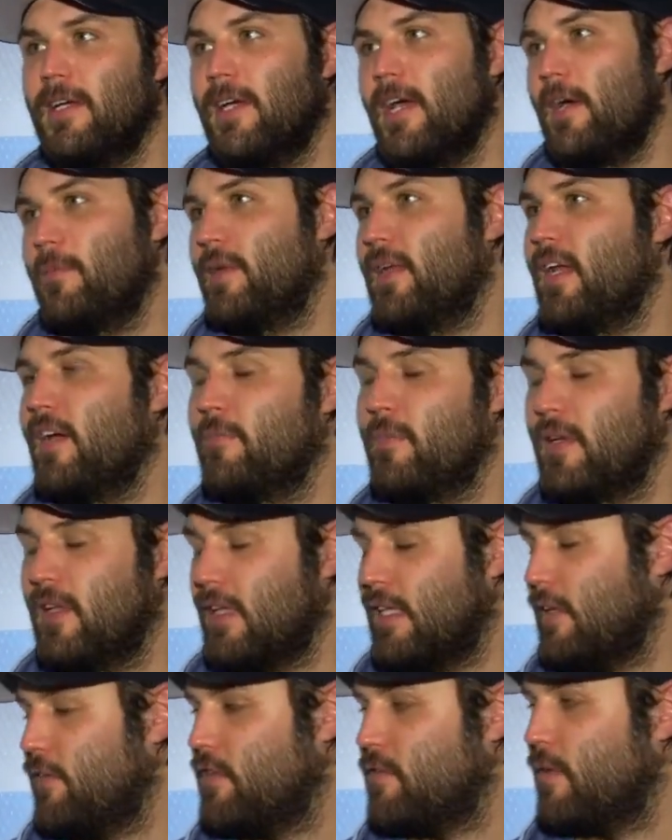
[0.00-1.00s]
I mean, I've been a
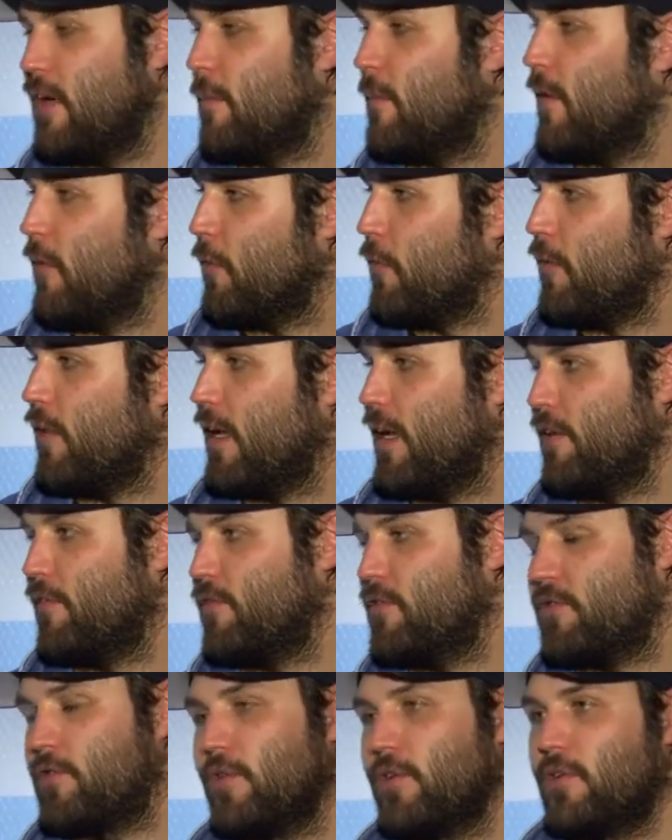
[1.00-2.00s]
Leafs fan my whole
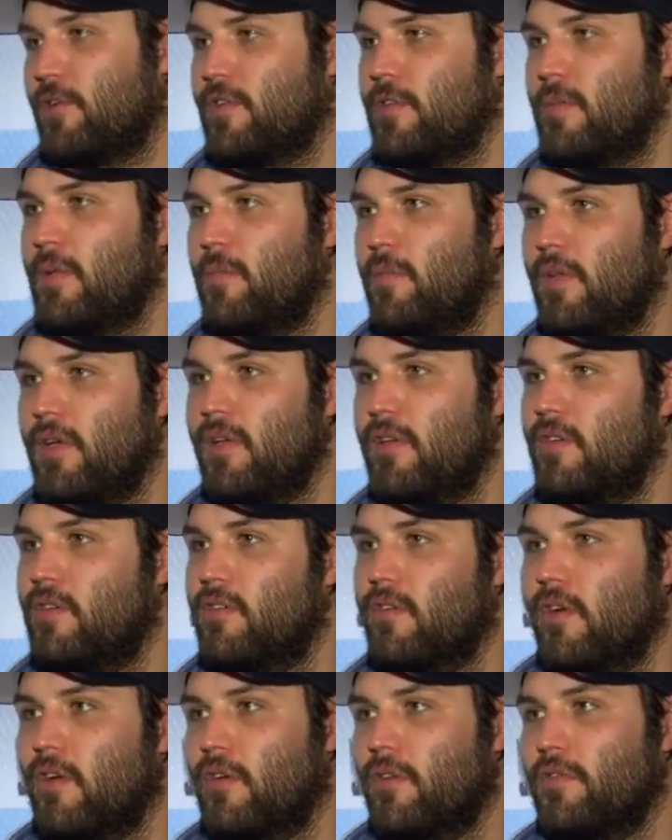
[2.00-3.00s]
life, so to be playing in
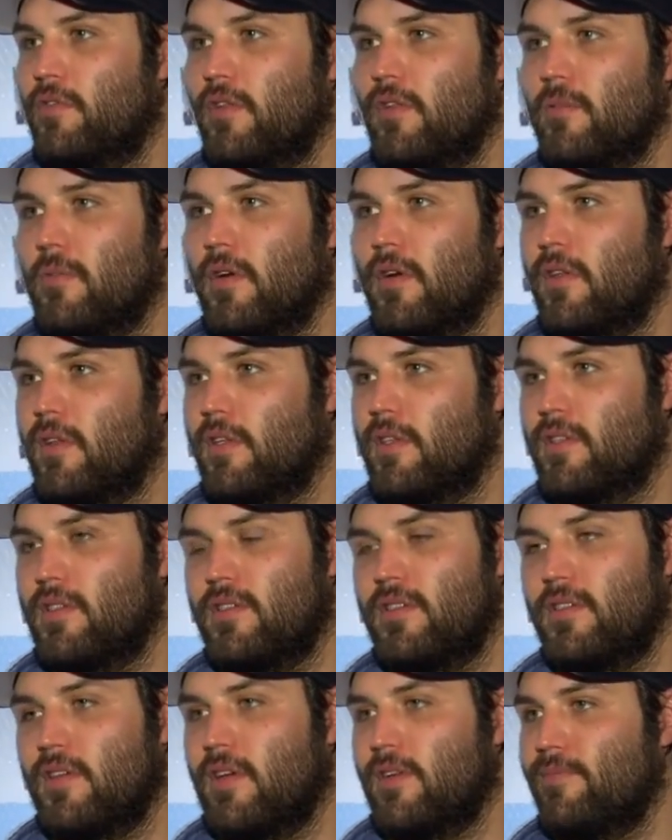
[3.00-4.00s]
Toronto for the
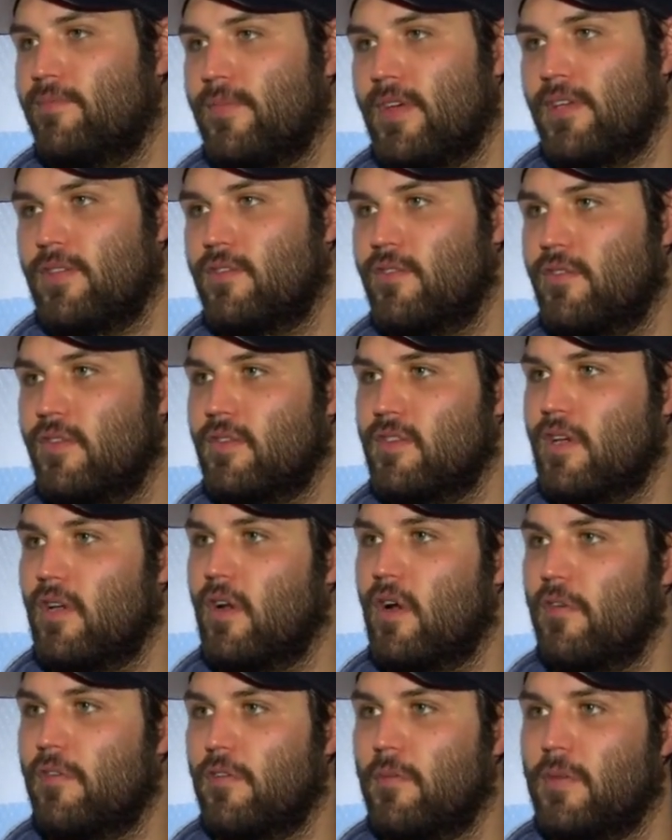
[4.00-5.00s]
Marlies, as soon as they'd
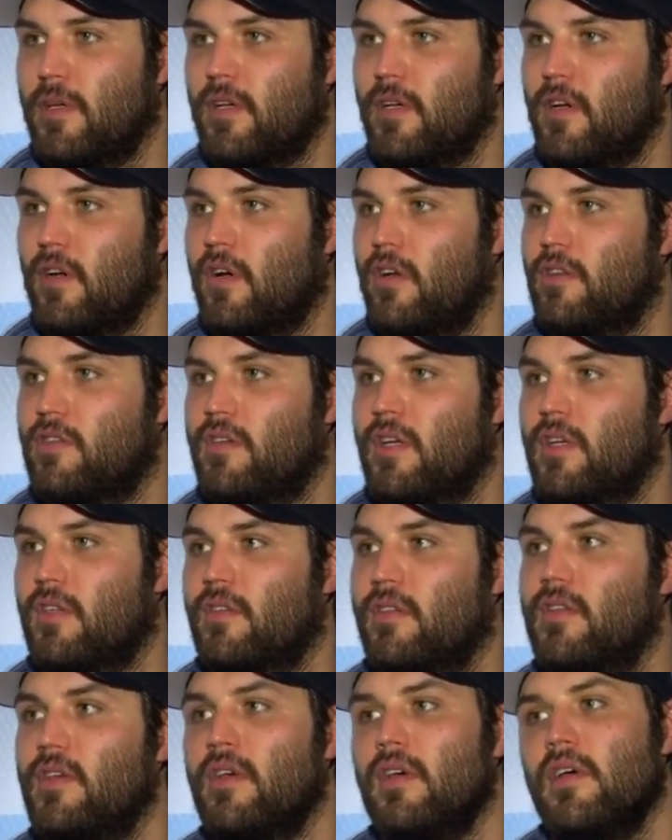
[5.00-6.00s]
offered me a contract
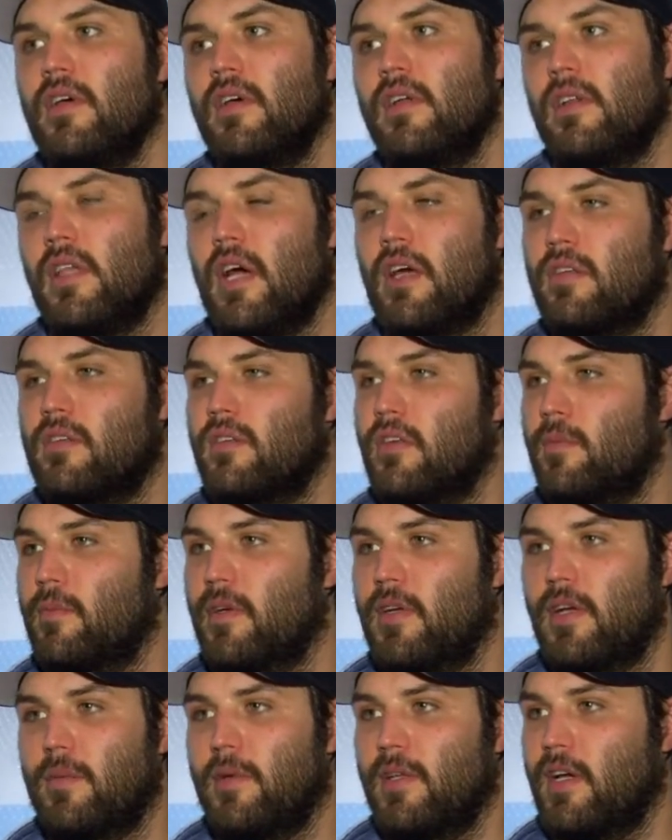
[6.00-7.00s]
last summer,
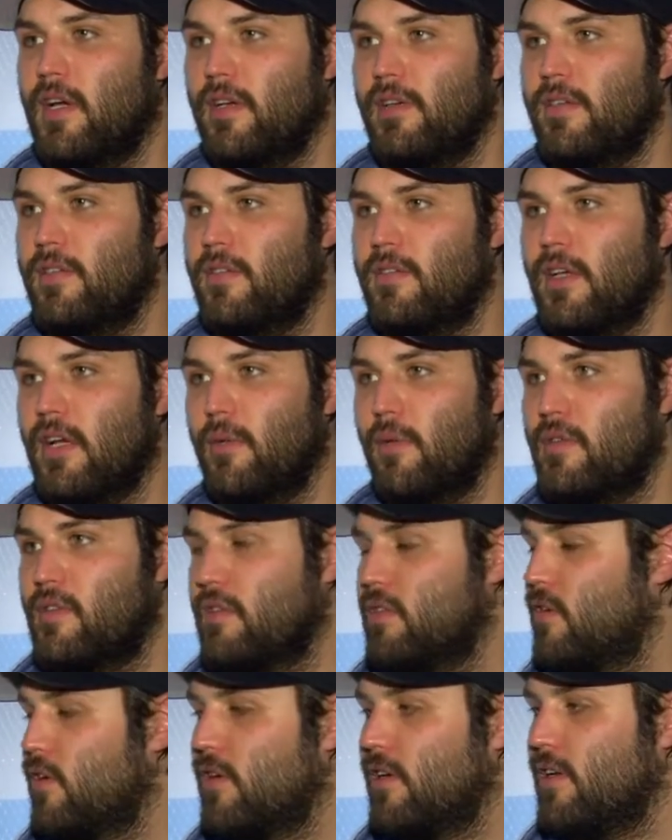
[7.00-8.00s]
I mean, I
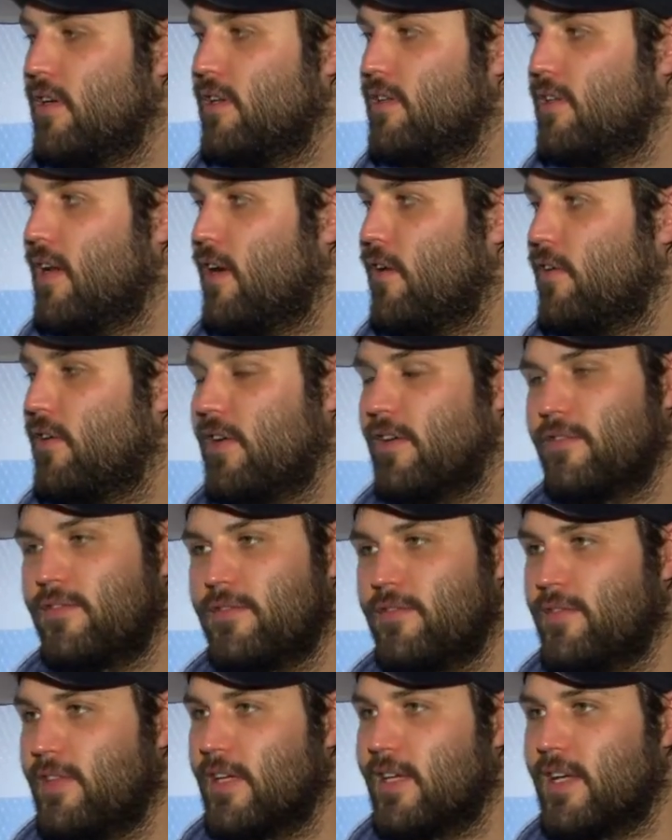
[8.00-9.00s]
wasn't turning it down.
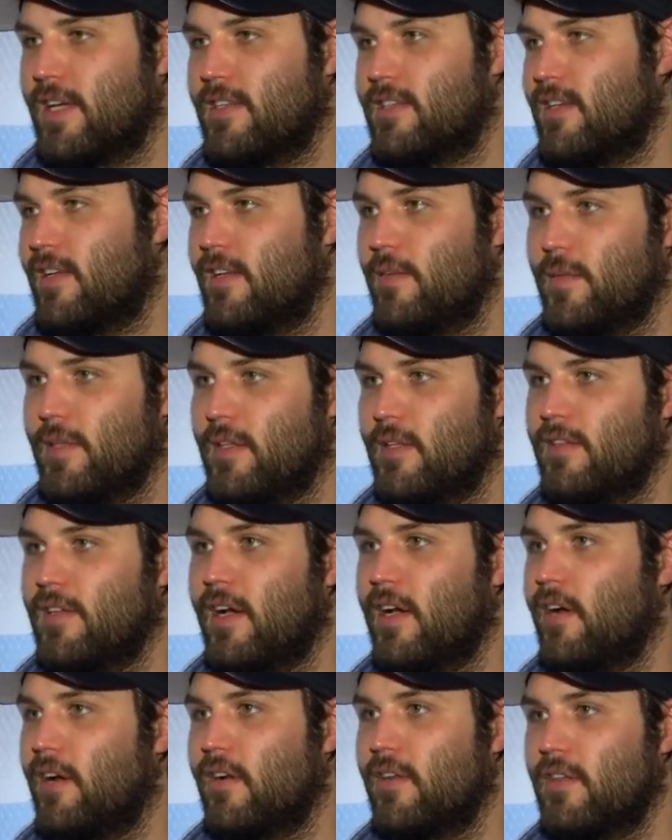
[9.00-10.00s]
Like I said, I've been a
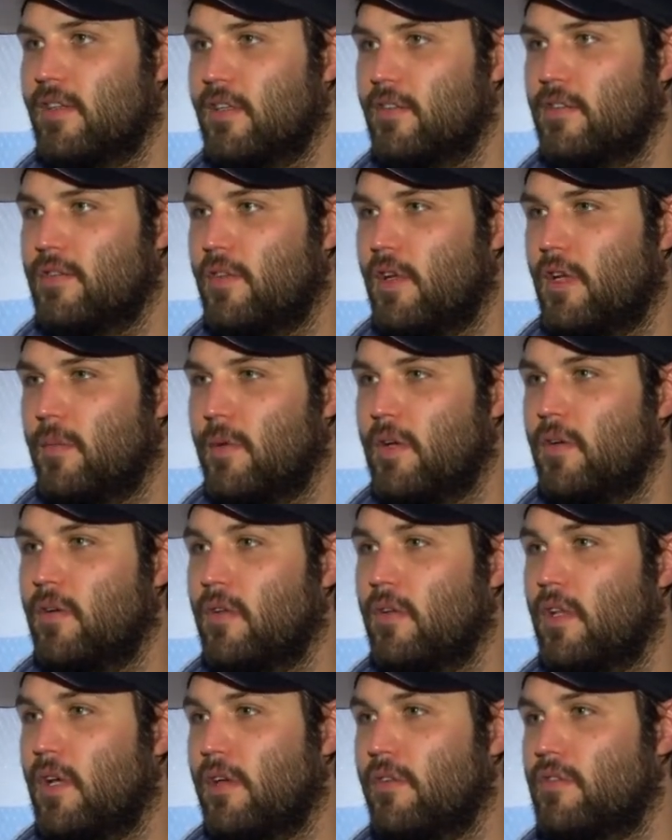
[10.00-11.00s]
diehard Leafs fan my
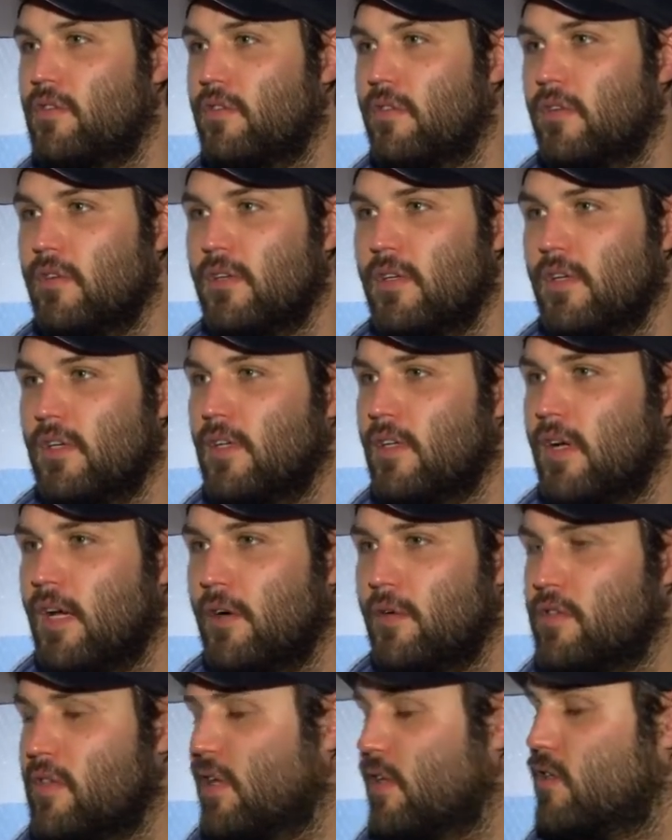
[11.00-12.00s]
whole life, so
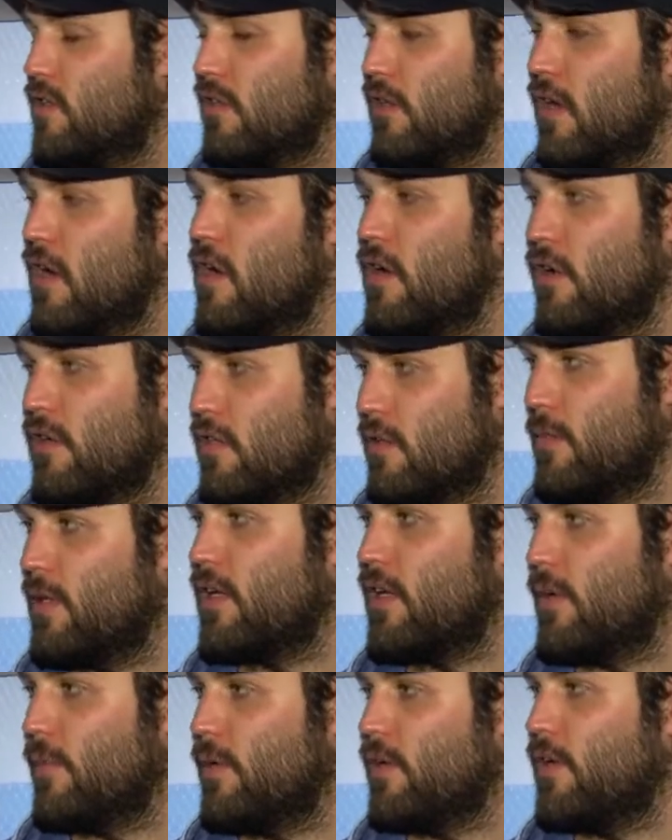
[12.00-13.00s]
I was actually honored to be
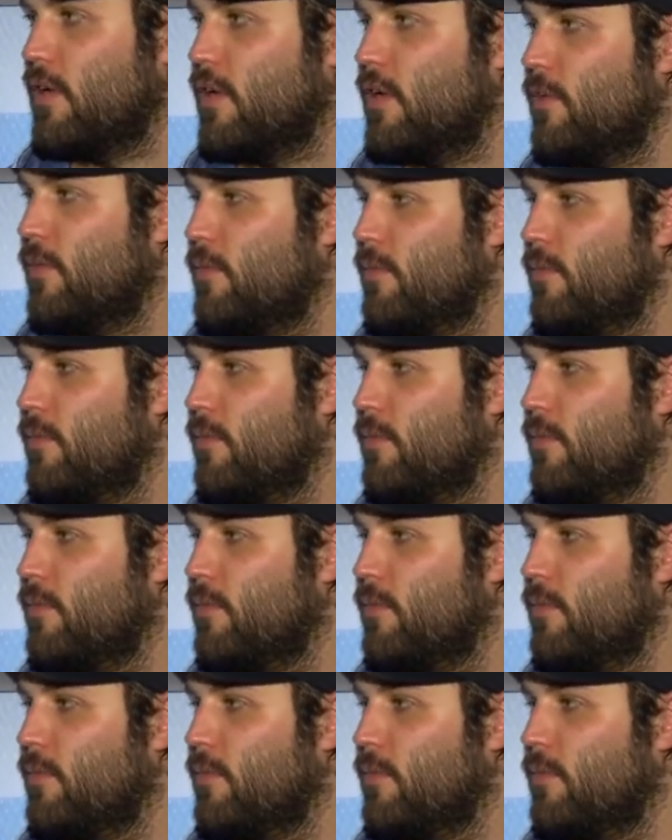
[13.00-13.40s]
coming here.